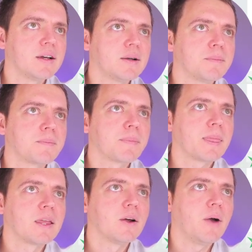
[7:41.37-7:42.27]
um,
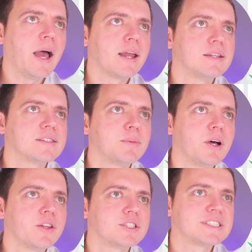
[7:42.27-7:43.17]
you know add in some
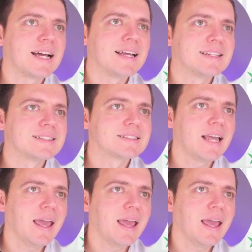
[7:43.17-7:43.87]
other stylings